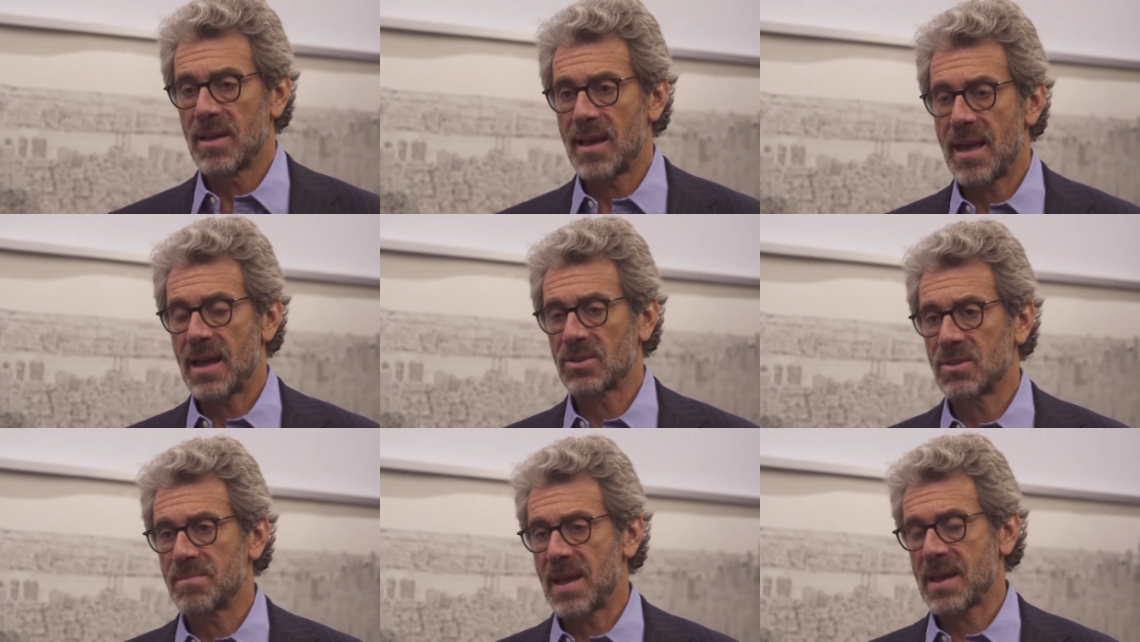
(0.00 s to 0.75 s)
and
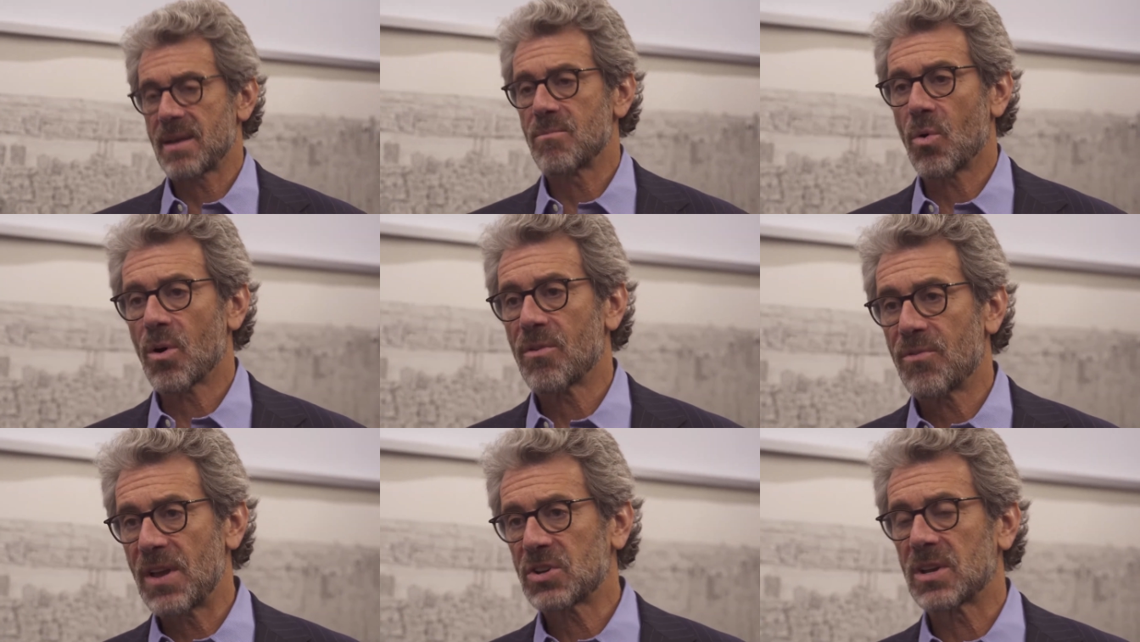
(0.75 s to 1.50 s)
to make it more
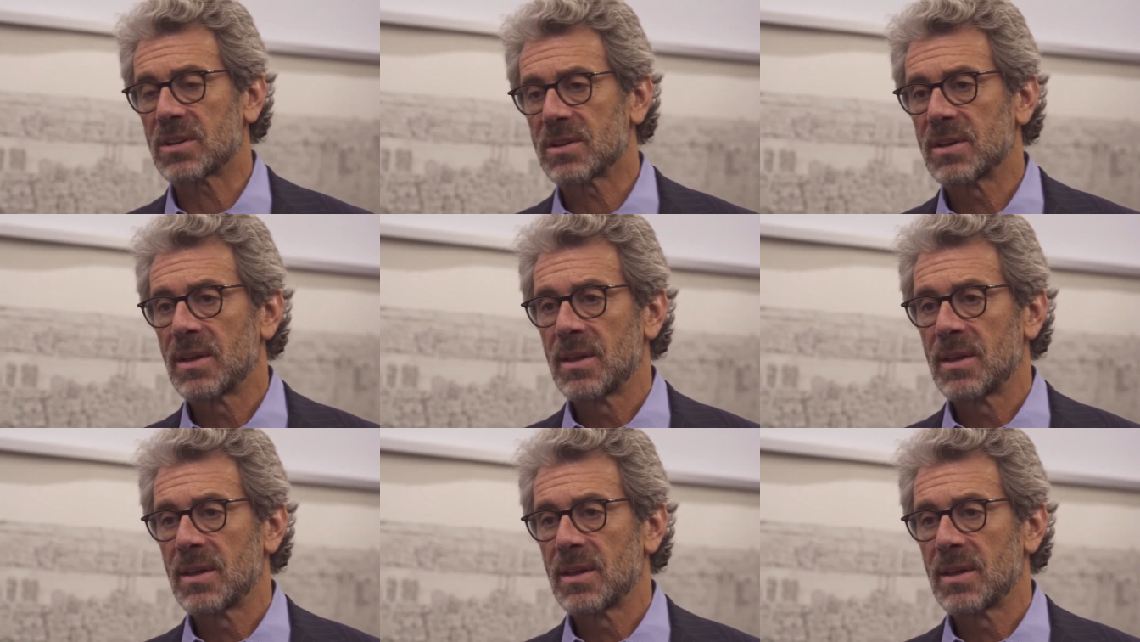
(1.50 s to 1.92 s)
efficient